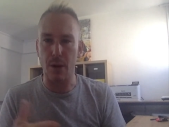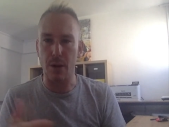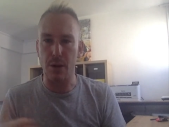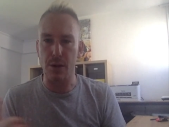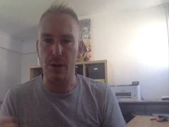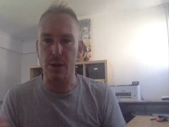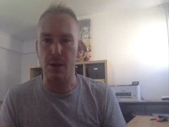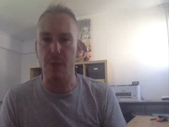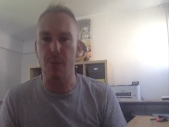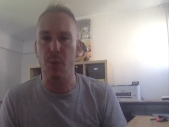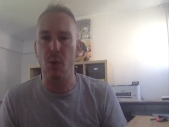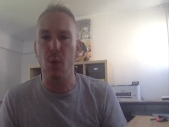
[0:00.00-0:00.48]

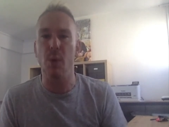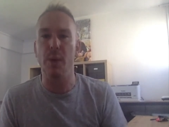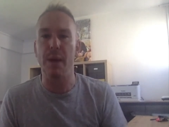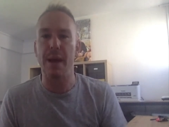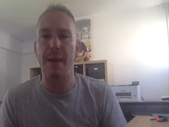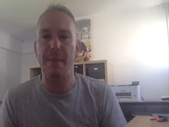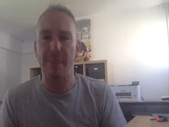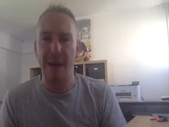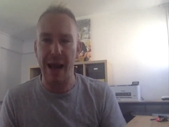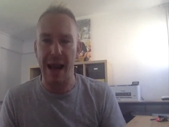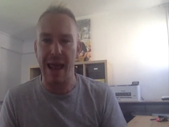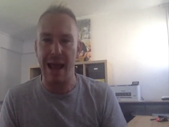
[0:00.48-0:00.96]
support
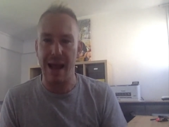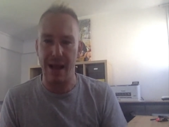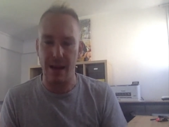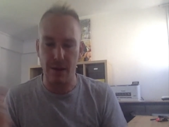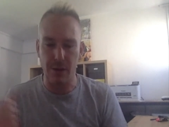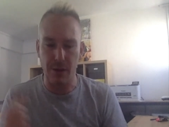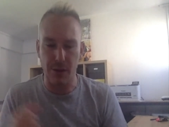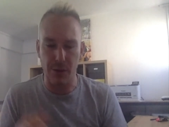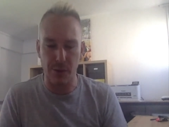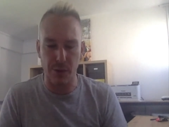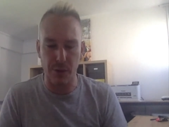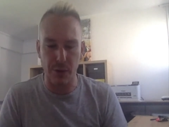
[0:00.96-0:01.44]
their play
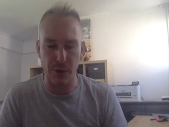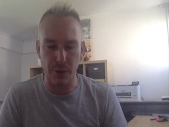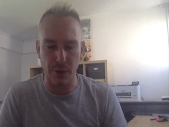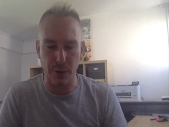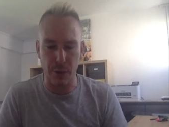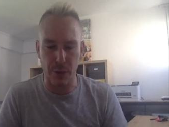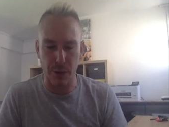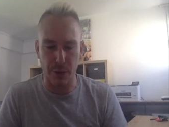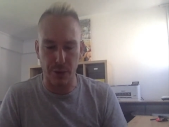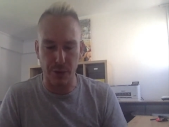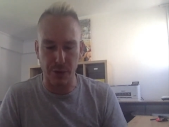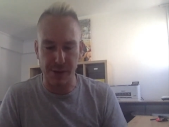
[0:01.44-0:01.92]
through
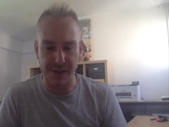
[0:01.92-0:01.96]
through